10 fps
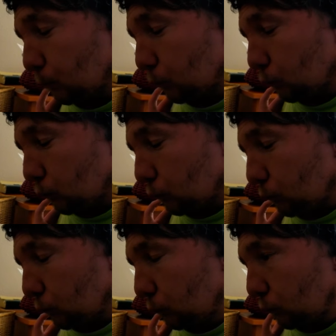
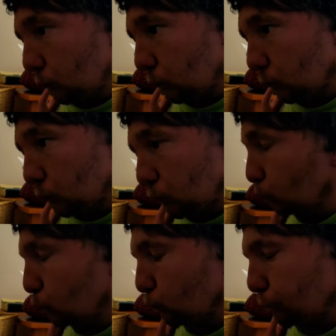
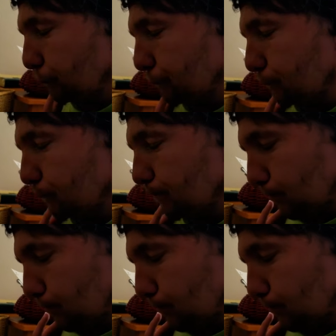[no speech]